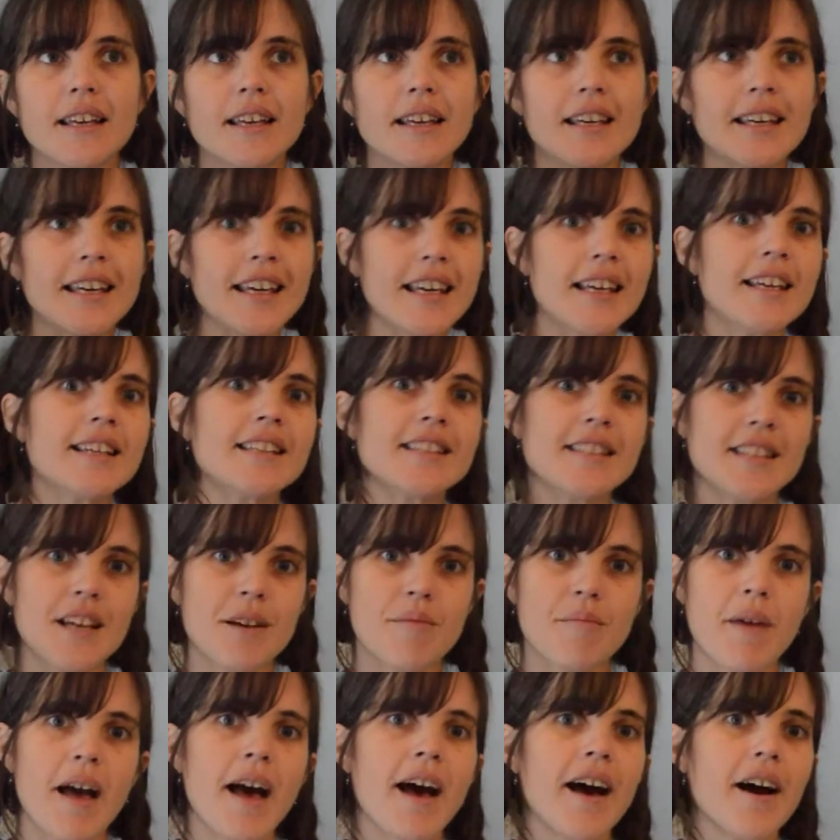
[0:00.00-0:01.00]
he
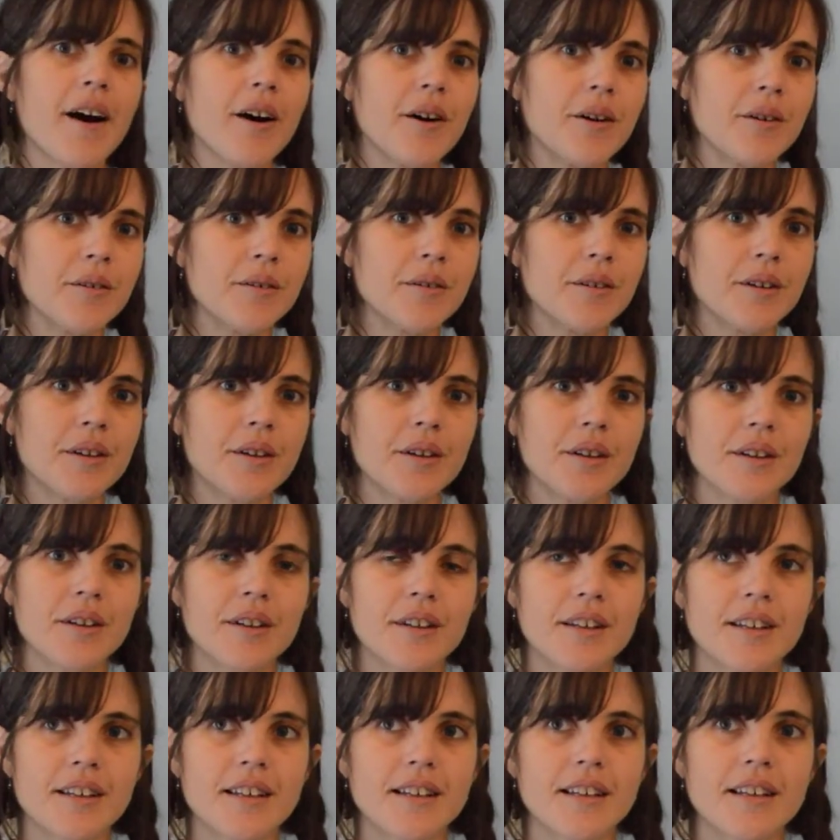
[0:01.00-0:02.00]
somehow
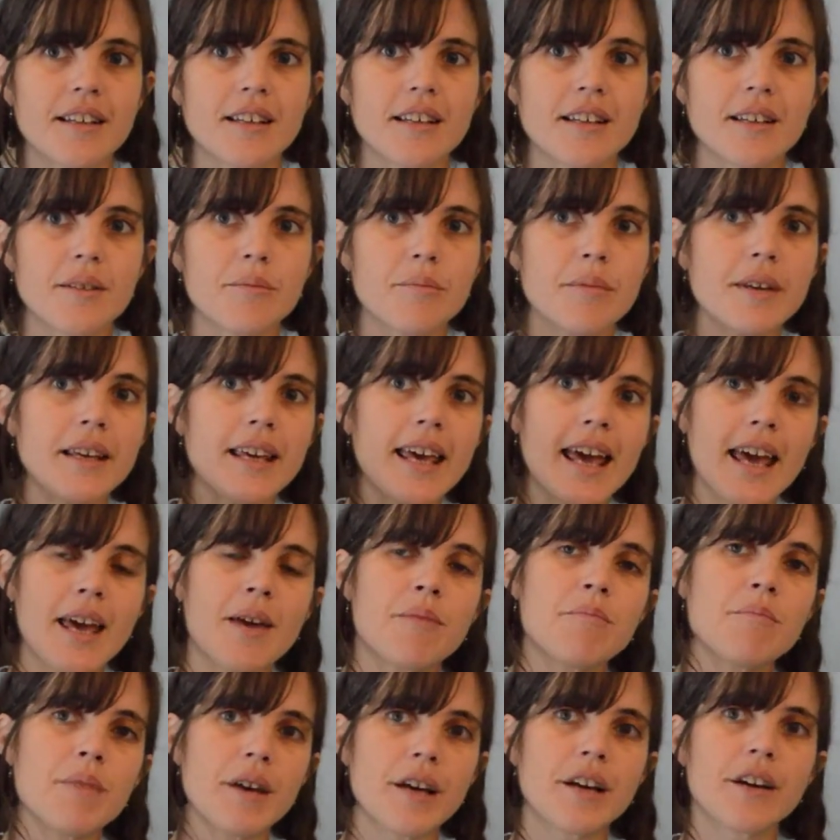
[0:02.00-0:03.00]

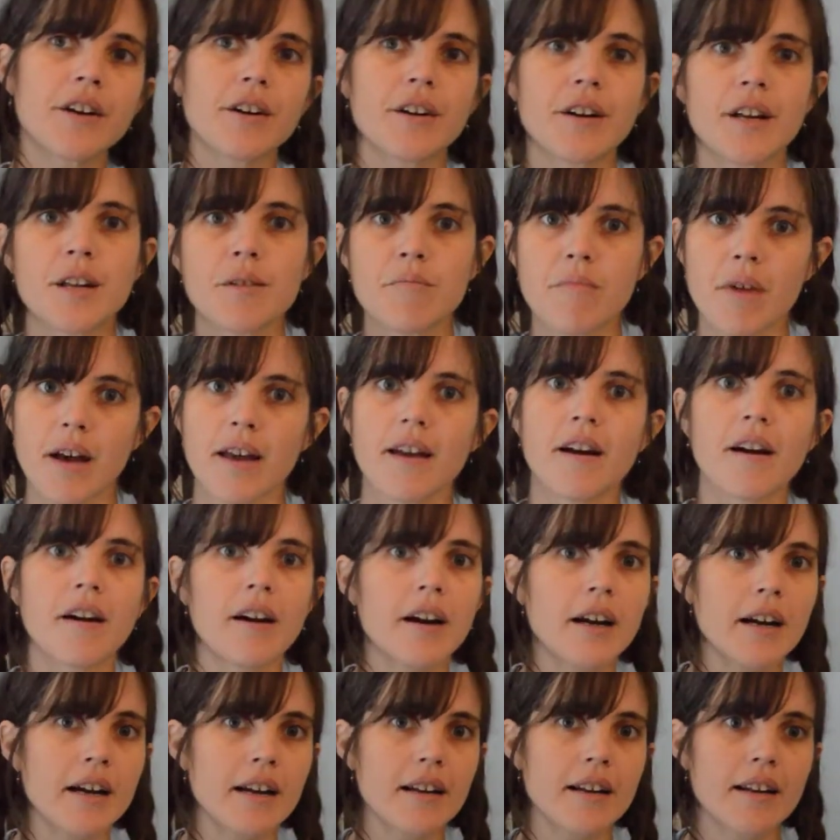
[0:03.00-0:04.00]
became bigger in my
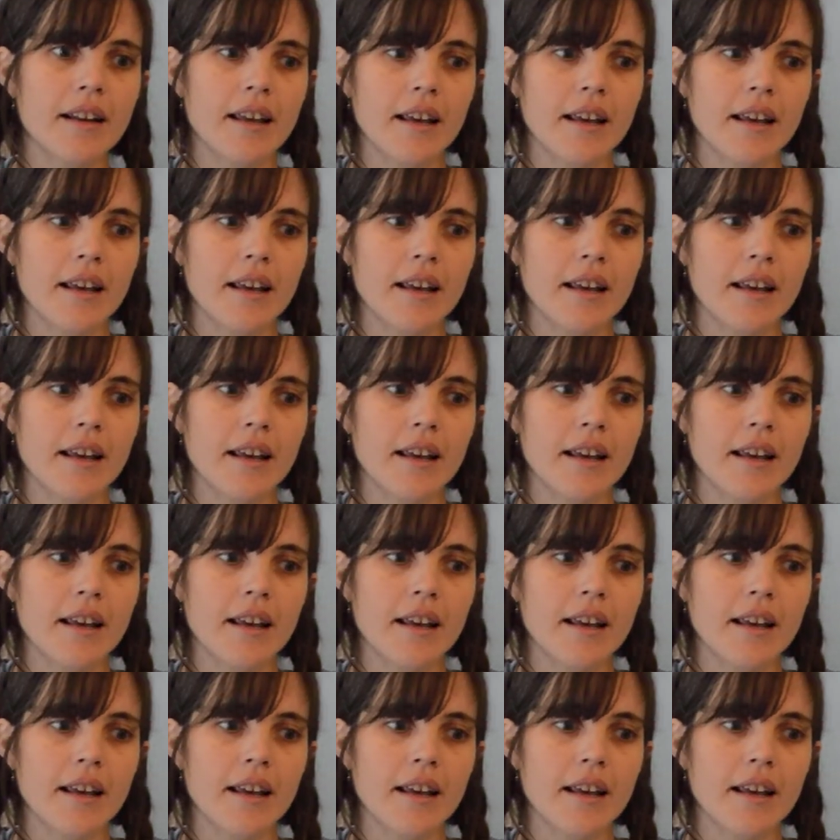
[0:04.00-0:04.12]
heart